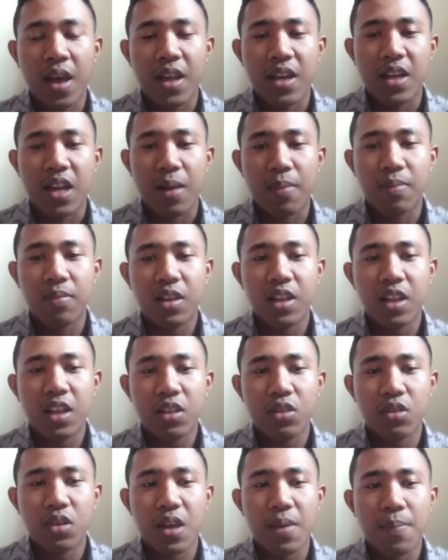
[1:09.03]
namely
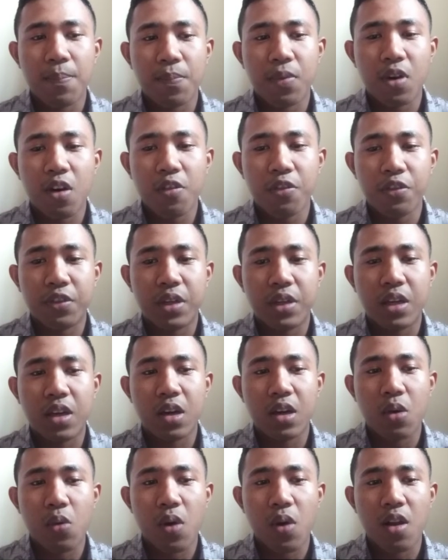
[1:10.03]
to improve
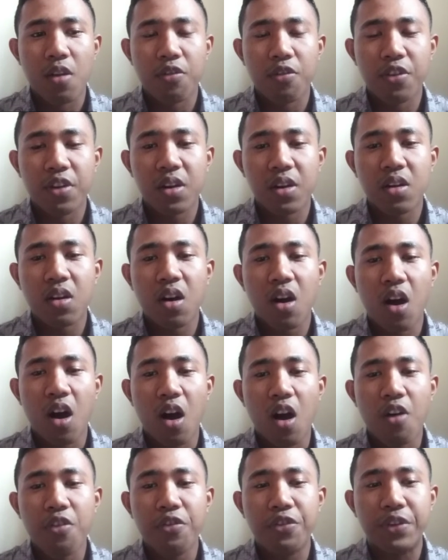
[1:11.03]
the welfare
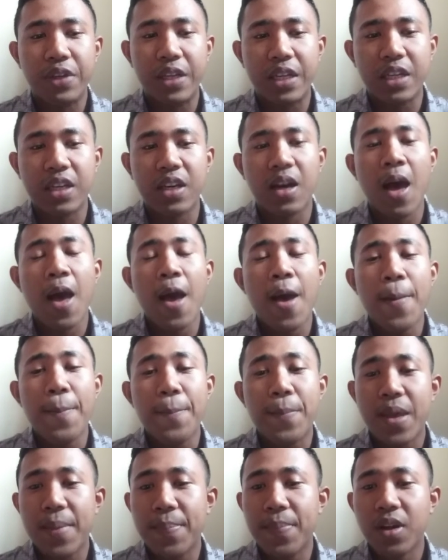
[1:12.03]
of the
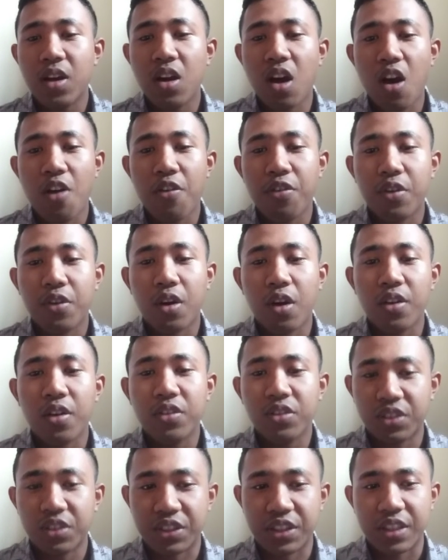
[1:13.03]
people of
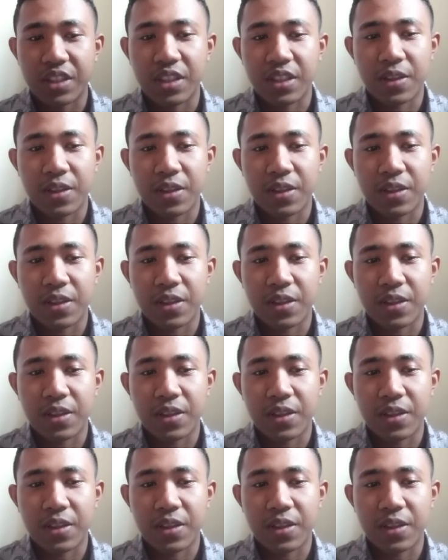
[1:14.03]
country.